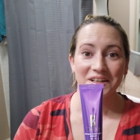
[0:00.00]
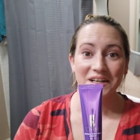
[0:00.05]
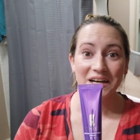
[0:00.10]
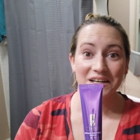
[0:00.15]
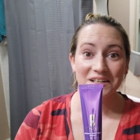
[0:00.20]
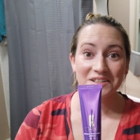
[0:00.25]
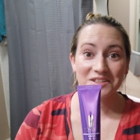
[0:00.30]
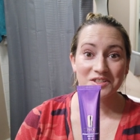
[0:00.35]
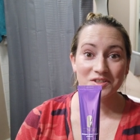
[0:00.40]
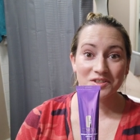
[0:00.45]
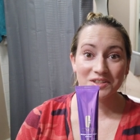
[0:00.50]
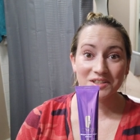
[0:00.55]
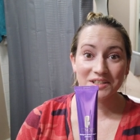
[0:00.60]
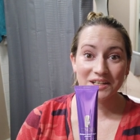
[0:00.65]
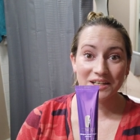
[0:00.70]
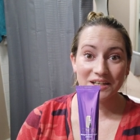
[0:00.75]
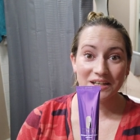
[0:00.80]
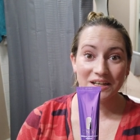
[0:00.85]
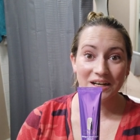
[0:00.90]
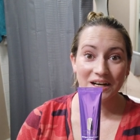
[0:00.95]
Hey guys, so
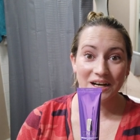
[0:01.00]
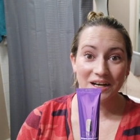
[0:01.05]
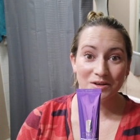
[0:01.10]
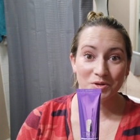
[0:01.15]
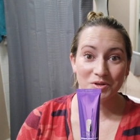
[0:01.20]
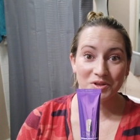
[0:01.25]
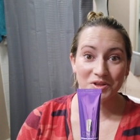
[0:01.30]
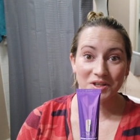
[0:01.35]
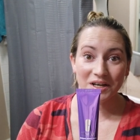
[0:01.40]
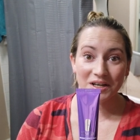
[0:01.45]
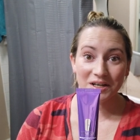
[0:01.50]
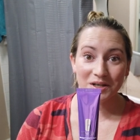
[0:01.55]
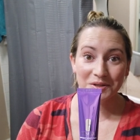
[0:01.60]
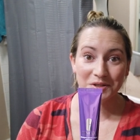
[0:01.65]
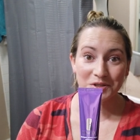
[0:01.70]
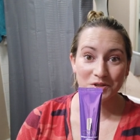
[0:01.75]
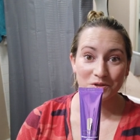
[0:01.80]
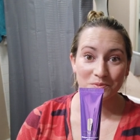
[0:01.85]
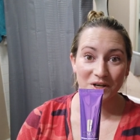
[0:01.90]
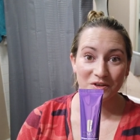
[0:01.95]
today I would, thought I
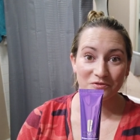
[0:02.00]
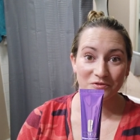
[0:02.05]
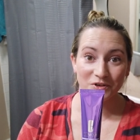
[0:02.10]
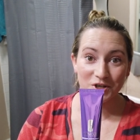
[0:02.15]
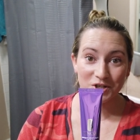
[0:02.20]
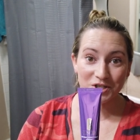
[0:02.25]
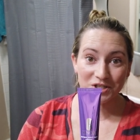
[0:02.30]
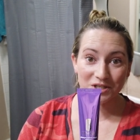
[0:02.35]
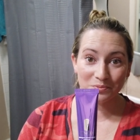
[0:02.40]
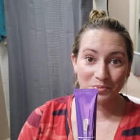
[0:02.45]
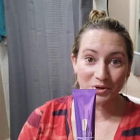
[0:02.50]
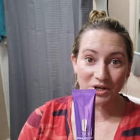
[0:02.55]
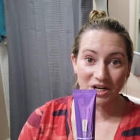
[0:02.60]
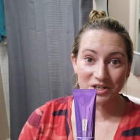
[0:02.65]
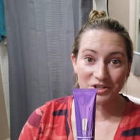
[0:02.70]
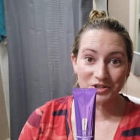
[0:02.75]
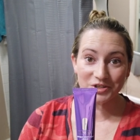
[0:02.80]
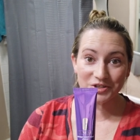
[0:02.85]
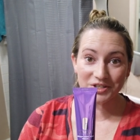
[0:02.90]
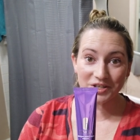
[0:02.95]
would do my first
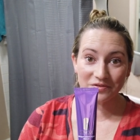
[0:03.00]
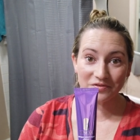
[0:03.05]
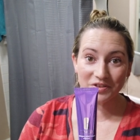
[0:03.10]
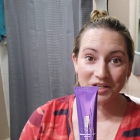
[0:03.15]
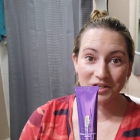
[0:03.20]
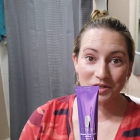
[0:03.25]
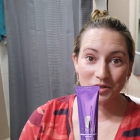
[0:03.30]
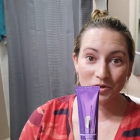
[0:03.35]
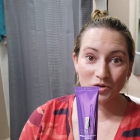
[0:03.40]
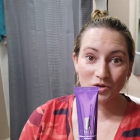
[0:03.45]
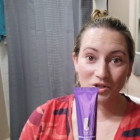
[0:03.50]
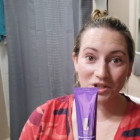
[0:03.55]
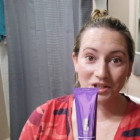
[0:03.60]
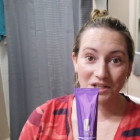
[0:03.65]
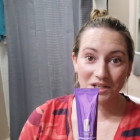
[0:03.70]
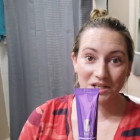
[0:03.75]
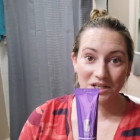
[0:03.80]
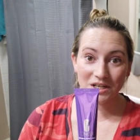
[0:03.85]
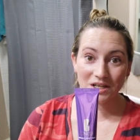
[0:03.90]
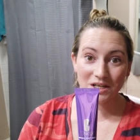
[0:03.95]
impressions of the new
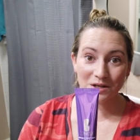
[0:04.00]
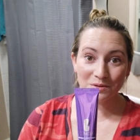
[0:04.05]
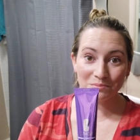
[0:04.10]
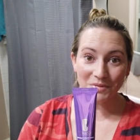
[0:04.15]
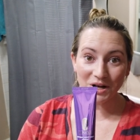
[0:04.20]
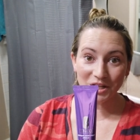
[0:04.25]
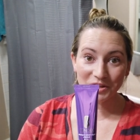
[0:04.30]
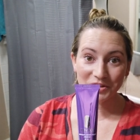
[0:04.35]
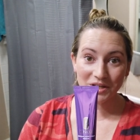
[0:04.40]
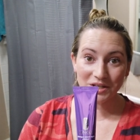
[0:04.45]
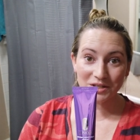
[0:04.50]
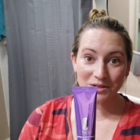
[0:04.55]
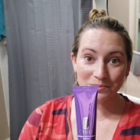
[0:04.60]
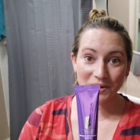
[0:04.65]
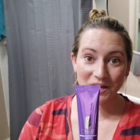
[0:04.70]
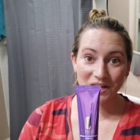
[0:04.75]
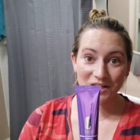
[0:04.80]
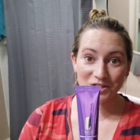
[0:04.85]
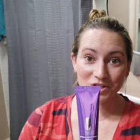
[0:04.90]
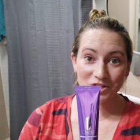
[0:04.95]
Clinique
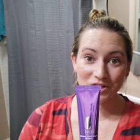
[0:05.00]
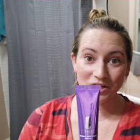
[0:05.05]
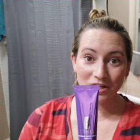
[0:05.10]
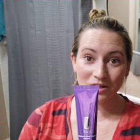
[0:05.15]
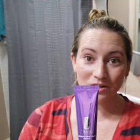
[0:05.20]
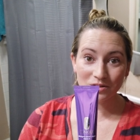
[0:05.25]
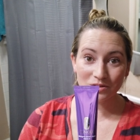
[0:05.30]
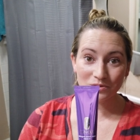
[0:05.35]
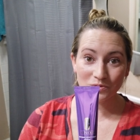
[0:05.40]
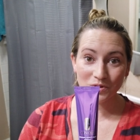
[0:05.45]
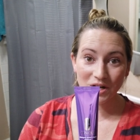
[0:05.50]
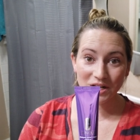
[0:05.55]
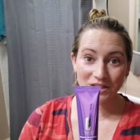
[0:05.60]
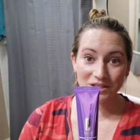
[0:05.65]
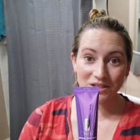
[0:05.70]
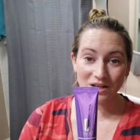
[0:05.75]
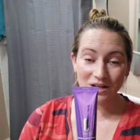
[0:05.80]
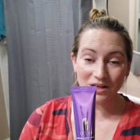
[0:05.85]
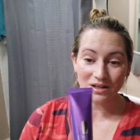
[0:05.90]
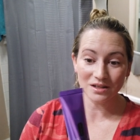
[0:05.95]
multidimensional
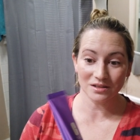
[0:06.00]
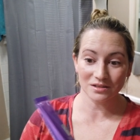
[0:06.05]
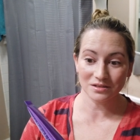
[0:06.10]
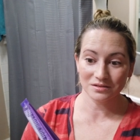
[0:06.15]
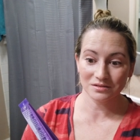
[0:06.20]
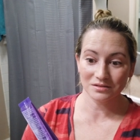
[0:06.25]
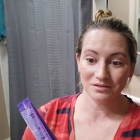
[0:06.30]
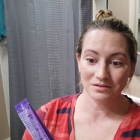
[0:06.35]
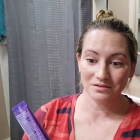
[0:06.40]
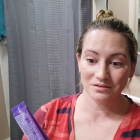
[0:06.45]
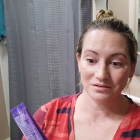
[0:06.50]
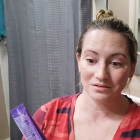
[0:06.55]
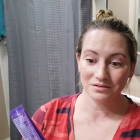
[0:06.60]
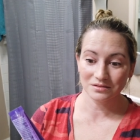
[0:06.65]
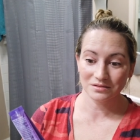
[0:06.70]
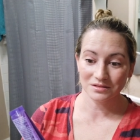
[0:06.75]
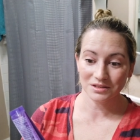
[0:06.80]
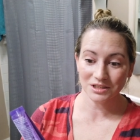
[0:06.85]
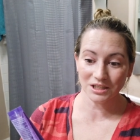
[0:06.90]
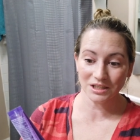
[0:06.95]
retinol
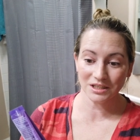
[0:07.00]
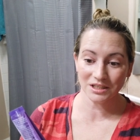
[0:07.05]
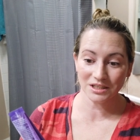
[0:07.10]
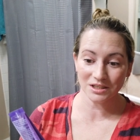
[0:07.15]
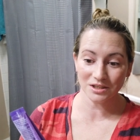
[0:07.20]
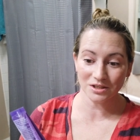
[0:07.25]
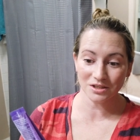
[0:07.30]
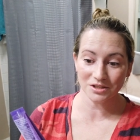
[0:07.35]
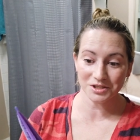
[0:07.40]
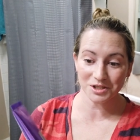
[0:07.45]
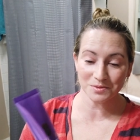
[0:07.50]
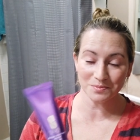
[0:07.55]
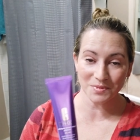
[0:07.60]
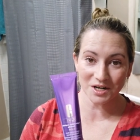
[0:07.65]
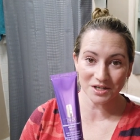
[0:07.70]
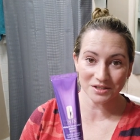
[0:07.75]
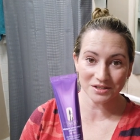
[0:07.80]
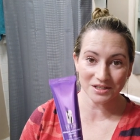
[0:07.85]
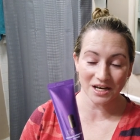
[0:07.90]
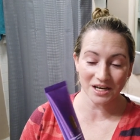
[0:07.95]
clinical
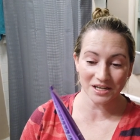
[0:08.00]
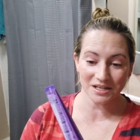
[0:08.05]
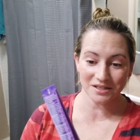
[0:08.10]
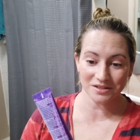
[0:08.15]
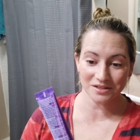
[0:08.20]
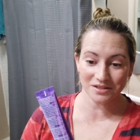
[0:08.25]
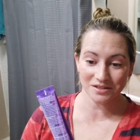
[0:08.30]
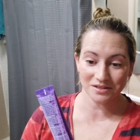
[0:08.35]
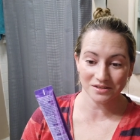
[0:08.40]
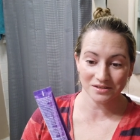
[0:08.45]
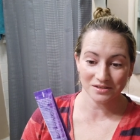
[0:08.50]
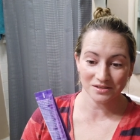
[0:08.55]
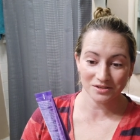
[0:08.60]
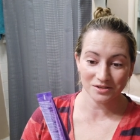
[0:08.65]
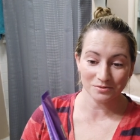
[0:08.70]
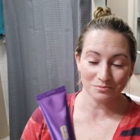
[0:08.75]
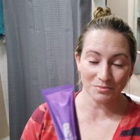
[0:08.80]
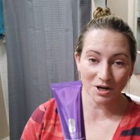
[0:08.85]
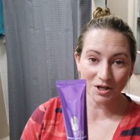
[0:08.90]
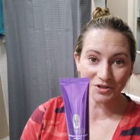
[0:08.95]
smart night
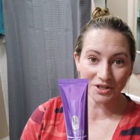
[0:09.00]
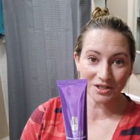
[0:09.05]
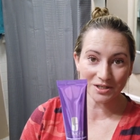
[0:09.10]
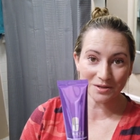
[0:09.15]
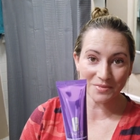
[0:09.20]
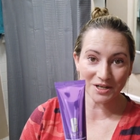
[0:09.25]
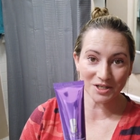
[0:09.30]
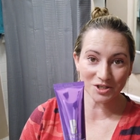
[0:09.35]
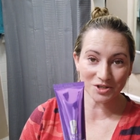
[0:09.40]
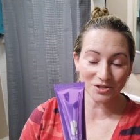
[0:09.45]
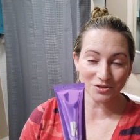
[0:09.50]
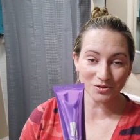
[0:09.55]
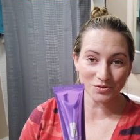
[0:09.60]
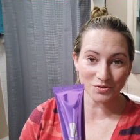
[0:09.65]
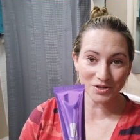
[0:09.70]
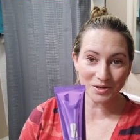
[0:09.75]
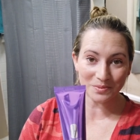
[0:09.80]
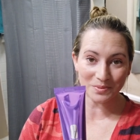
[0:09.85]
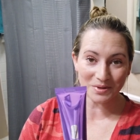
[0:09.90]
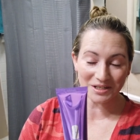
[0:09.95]
multidimensional
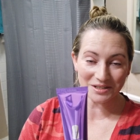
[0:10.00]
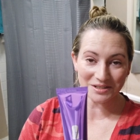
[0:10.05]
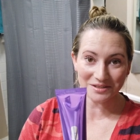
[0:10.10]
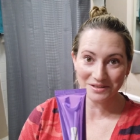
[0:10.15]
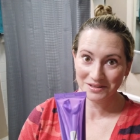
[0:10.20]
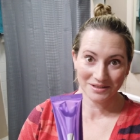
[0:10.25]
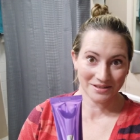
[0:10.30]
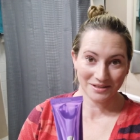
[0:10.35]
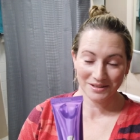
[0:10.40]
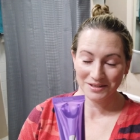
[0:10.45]
treatment.